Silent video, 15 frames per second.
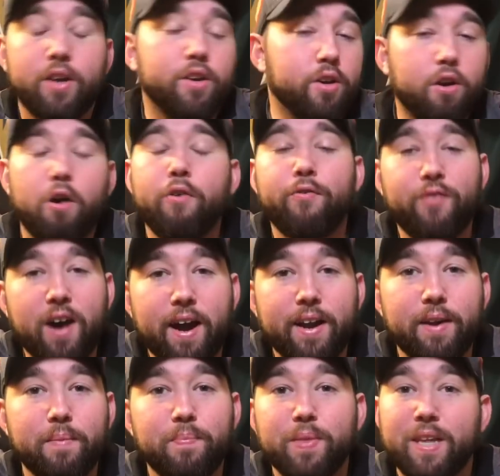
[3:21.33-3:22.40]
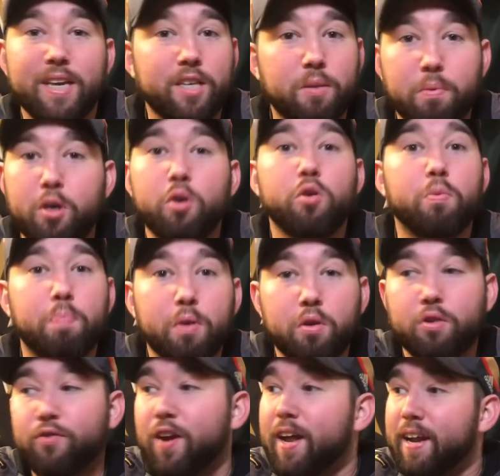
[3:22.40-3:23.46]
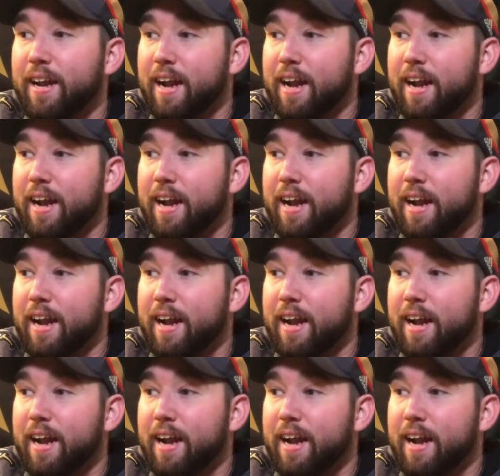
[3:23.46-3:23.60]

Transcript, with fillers: You're going to find him. He's a huge Blues fan,